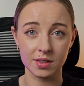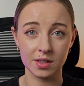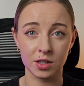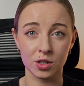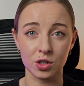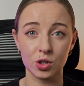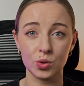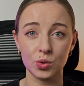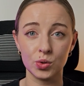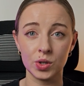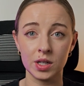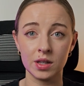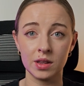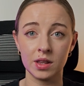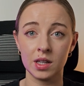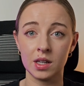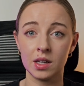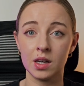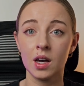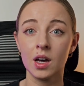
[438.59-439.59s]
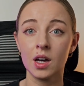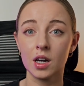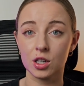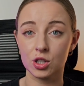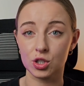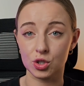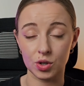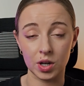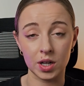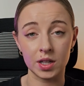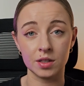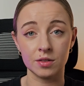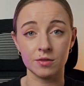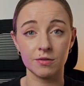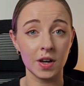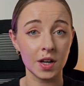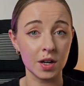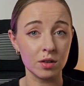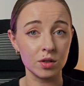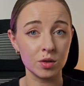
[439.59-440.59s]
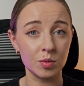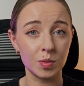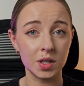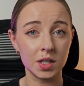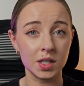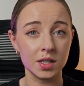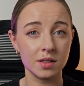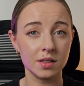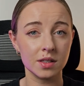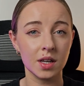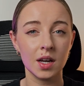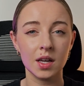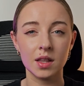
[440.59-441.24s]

including the Australian Federal Police,